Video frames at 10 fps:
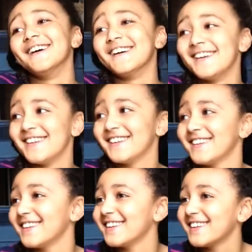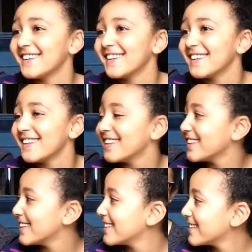
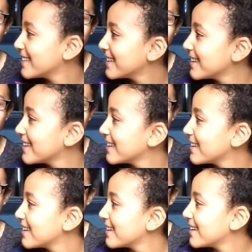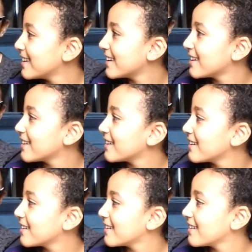
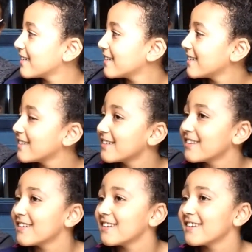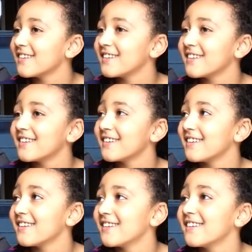
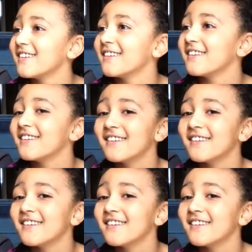This person isn't speaking.